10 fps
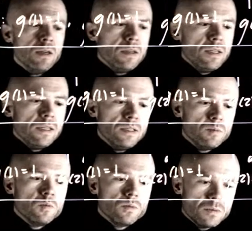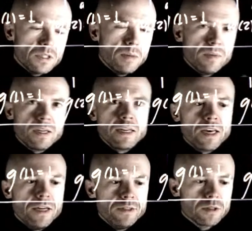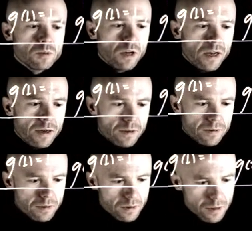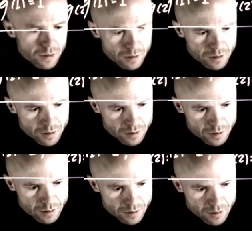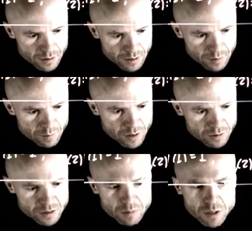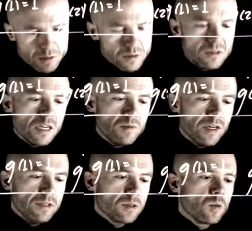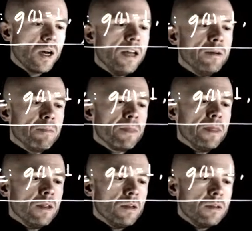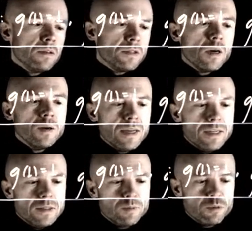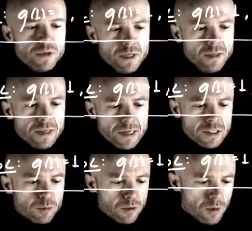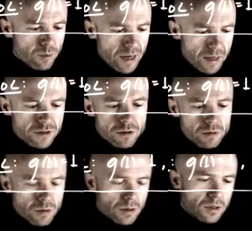is something like h squared, yeah? At most some constant times h squared. So it is pretty negligible compared to